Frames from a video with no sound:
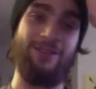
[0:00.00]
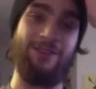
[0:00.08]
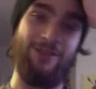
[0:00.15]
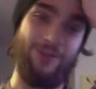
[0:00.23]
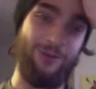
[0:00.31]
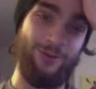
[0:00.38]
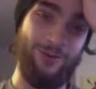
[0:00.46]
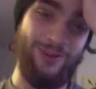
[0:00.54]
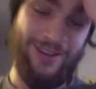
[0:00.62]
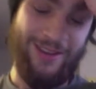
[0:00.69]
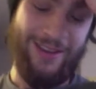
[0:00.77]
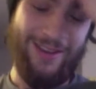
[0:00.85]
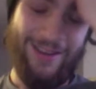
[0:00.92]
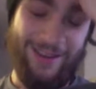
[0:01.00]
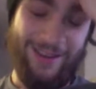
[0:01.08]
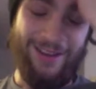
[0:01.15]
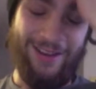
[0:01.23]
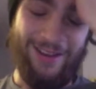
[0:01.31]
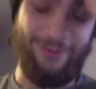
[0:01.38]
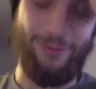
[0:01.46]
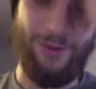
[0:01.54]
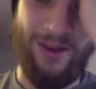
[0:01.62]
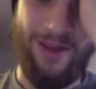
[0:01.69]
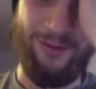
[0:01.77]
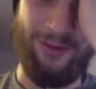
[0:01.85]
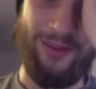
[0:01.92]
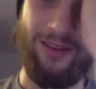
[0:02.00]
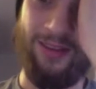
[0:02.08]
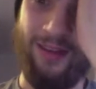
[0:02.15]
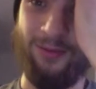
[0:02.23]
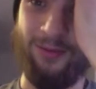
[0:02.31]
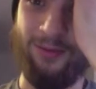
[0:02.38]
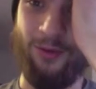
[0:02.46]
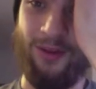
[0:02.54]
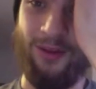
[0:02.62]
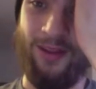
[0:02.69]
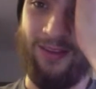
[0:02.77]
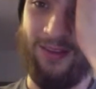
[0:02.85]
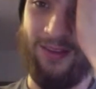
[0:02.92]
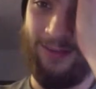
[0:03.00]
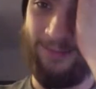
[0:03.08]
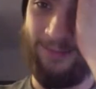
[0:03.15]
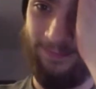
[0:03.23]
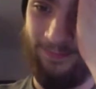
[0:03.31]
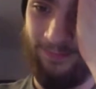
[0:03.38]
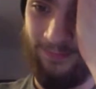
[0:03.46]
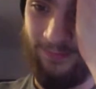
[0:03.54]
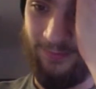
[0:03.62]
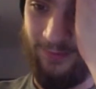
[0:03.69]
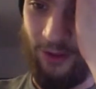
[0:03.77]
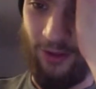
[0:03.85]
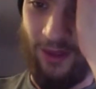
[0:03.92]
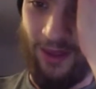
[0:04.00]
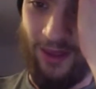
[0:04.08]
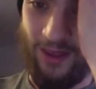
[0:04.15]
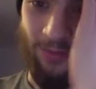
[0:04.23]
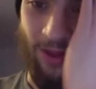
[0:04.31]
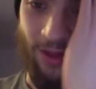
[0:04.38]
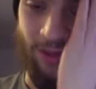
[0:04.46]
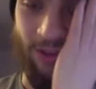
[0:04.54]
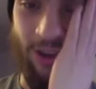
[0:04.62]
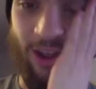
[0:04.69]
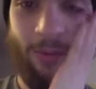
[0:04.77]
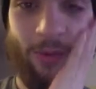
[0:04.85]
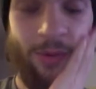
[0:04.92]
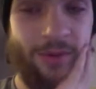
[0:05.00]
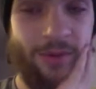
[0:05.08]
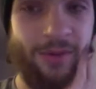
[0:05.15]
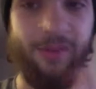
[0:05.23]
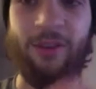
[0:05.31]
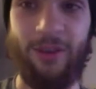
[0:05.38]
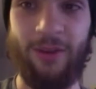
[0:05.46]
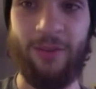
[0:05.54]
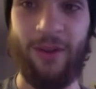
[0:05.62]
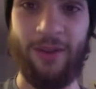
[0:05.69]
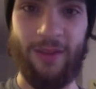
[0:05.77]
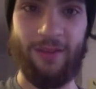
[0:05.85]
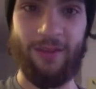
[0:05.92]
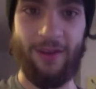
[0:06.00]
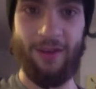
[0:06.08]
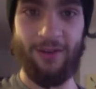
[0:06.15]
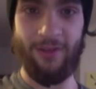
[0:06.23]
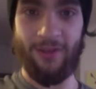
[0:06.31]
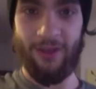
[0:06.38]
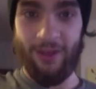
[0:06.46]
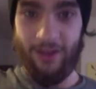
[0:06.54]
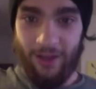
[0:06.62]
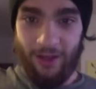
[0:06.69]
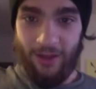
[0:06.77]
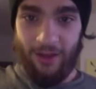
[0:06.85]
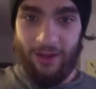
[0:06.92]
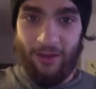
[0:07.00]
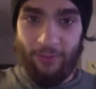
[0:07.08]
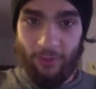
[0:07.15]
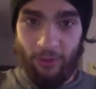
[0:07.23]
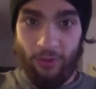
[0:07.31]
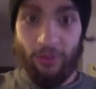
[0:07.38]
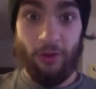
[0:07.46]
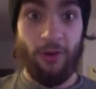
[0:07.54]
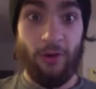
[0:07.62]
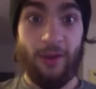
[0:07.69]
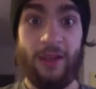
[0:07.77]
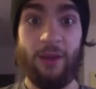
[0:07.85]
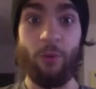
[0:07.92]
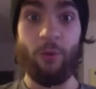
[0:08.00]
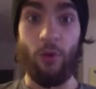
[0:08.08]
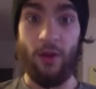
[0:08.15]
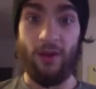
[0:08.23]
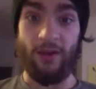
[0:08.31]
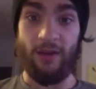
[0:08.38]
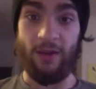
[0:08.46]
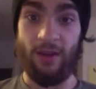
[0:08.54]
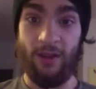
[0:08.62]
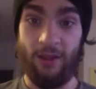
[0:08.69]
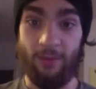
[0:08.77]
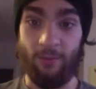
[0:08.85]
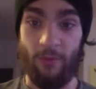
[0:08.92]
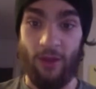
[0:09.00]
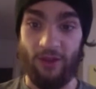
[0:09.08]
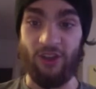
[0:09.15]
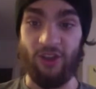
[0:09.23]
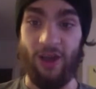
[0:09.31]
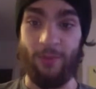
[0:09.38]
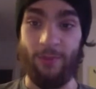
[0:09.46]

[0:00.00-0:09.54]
2 of whatever these things throw at us. Okay, Machop. Good, I'm not that scared. Level 31 Machop.